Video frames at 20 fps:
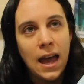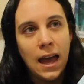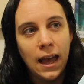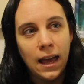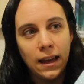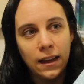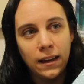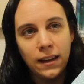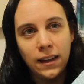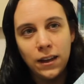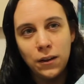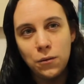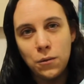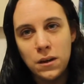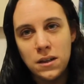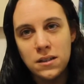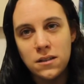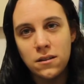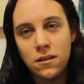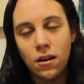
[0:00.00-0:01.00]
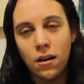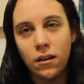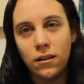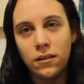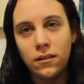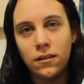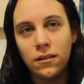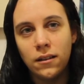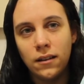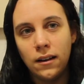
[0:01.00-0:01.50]
And it was
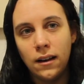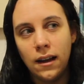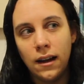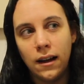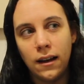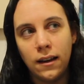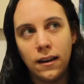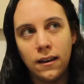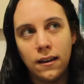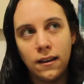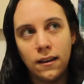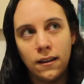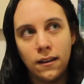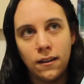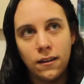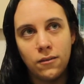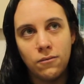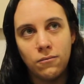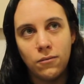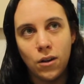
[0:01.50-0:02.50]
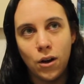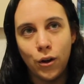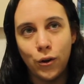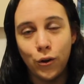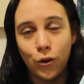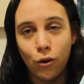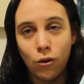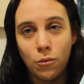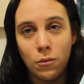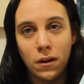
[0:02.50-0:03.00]
not like a
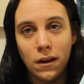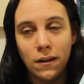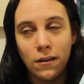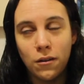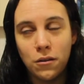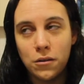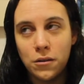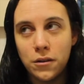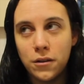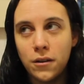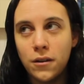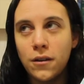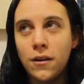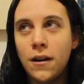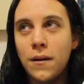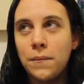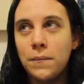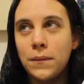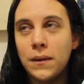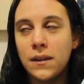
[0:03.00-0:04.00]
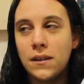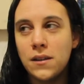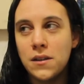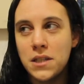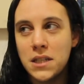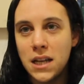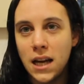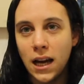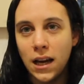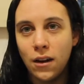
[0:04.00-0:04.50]
normal order,
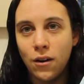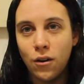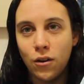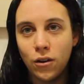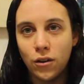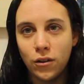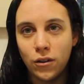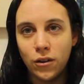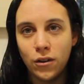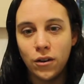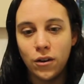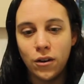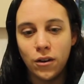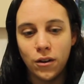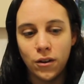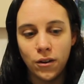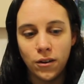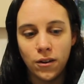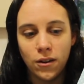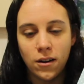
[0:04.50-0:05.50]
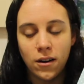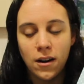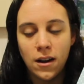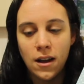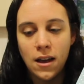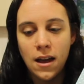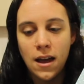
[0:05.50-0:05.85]
because I ordered her